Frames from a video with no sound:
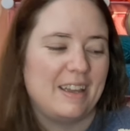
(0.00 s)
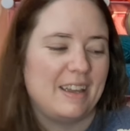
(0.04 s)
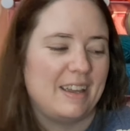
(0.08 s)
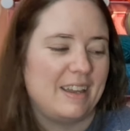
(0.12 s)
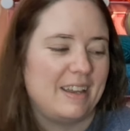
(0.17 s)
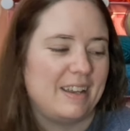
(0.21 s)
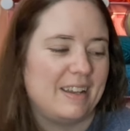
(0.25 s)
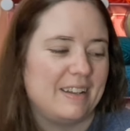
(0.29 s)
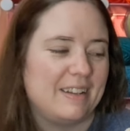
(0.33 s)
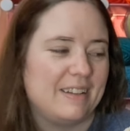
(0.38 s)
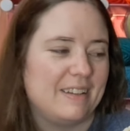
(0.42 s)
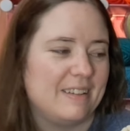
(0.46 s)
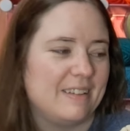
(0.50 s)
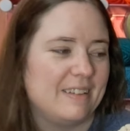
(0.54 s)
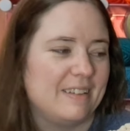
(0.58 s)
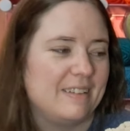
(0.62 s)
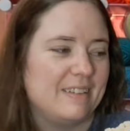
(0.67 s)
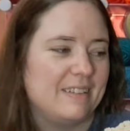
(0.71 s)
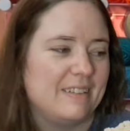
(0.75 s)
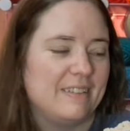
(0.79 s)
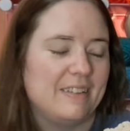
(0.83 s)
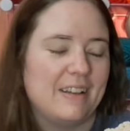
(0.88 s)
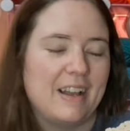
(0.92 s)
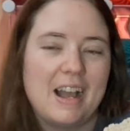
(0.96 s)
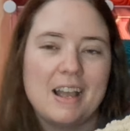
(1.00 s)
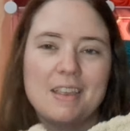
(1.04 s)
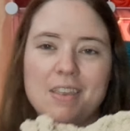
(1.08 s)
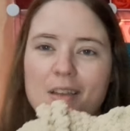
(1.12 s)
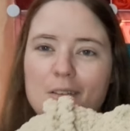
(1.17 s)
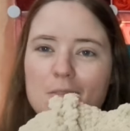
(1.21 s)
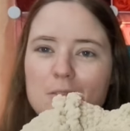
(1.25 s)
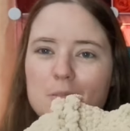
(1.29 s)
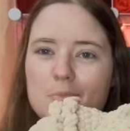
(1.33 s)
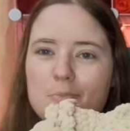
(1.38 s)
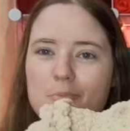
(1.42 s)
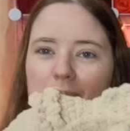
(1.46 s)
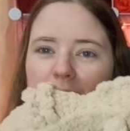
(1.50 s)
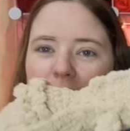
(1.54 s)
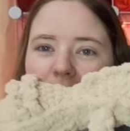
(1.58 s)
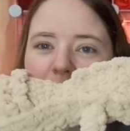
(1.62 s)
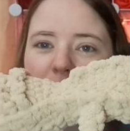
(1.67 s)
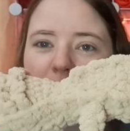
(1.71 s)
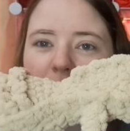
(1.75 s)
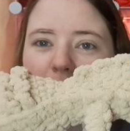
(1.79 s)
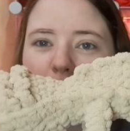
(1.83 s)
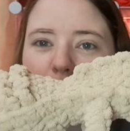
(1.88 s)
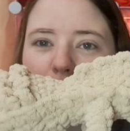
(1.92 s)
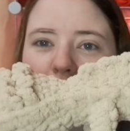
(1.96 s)
and uh, I thought it was pretty
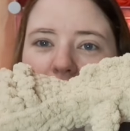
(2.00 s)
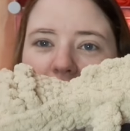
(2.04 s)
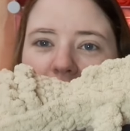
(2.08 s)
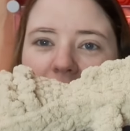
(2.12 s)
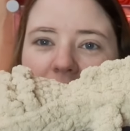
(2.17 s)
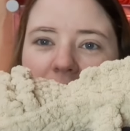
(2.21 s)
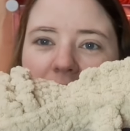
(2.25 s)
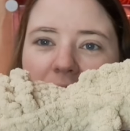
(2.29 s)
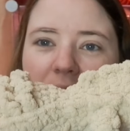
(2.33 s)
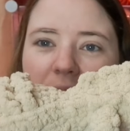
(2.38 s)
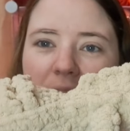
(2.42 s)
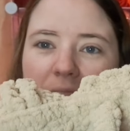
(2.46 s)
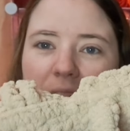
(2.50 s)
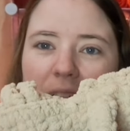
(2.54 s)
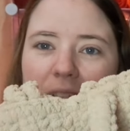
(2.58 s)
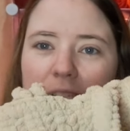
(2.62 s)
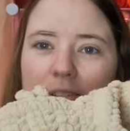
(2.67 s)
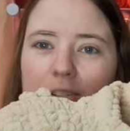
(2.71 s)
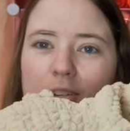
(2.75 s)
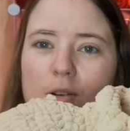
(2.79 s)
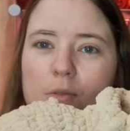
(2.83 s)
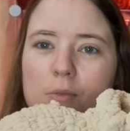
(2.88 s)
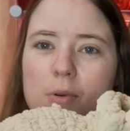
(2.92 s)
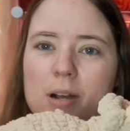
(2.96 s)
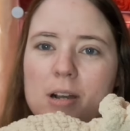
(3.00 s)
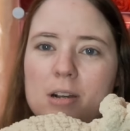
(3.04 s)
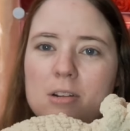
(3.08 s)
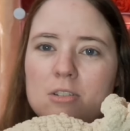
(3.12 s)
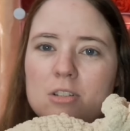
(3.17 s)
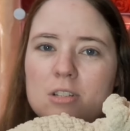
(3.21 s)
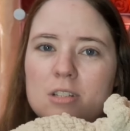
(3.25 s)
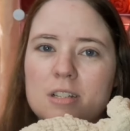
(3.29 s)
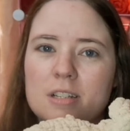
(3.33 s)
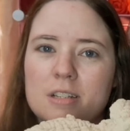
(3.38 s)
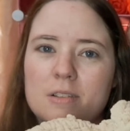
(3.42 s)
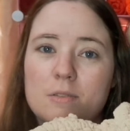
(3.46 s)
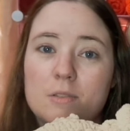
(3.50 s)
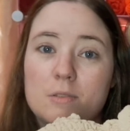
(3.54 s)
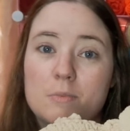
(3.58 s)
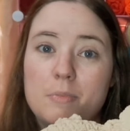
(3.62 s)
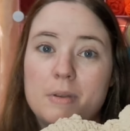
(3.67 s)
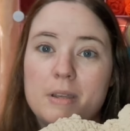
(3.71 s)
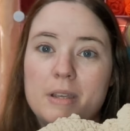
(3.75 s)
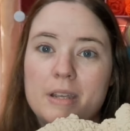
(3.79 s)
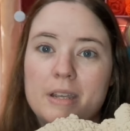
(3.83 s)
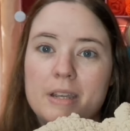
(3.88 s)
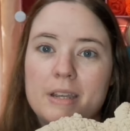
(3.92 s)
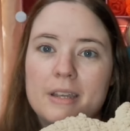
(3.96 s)
pretty easy it took a while just because it was
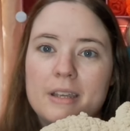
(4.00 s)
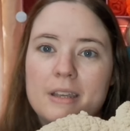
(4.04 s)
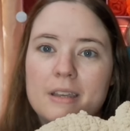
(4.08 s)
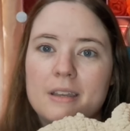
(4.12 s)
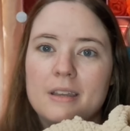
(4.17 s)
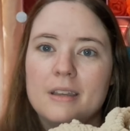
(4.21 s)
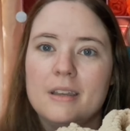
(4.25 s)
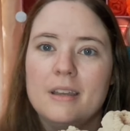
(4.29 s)
big